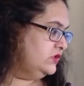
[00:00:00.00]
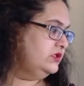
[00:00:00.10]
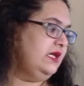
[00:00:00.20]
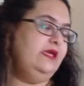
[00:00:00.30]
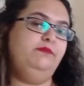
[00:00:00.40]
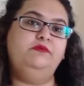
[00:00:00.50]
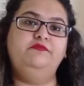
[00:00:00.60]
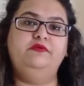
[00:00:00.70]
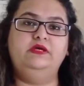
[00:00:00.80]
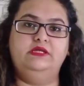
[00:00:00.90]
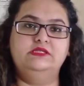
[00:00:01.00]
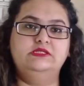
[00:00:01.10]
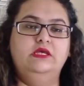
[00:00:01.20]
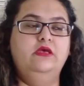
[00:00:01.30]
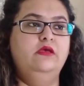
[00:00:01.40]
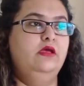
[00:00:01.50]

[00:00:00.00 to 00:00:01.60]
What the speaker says: So type of hits